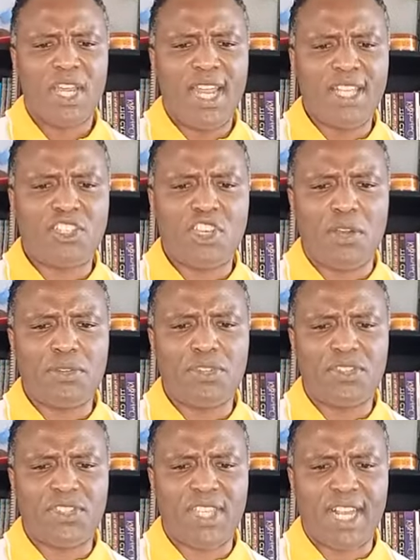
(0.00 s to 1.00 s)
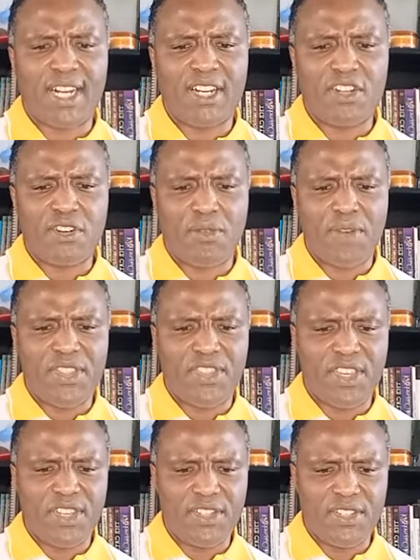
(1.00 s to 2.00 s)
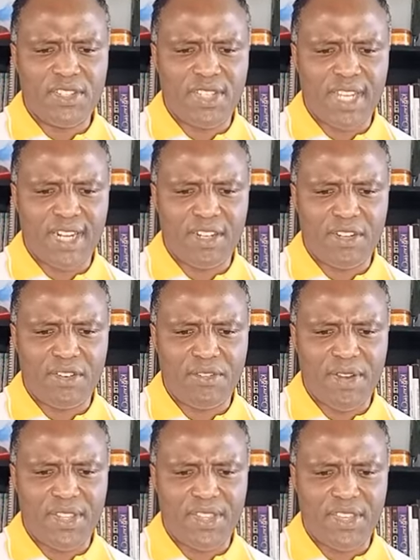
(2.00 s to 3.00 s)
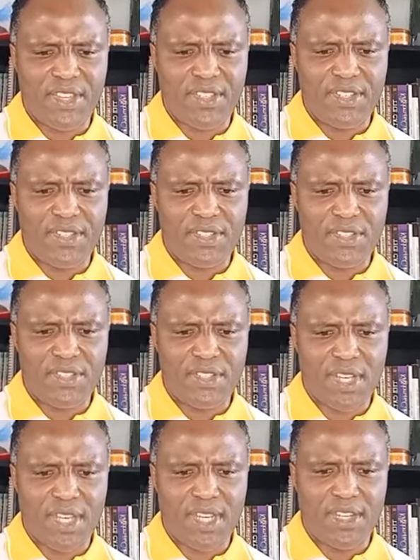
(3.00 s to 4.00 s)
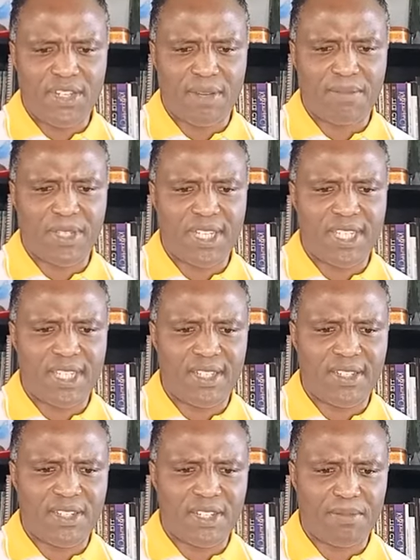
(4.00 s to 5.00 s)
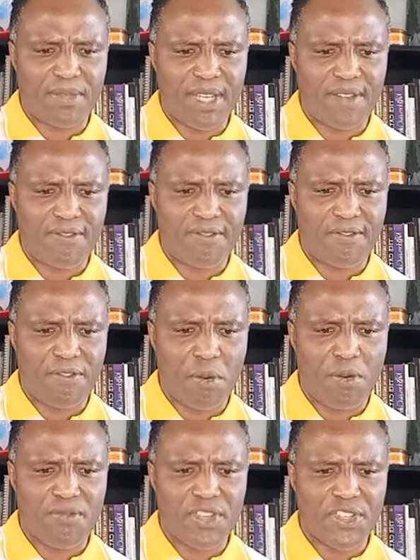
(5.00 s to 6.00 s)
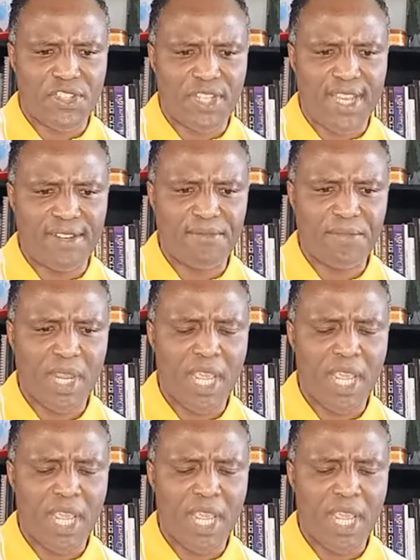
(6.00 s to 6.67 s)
Let's go to Second Corinthians, Second Corinthians uh, chapter, chapter 4 verse 10.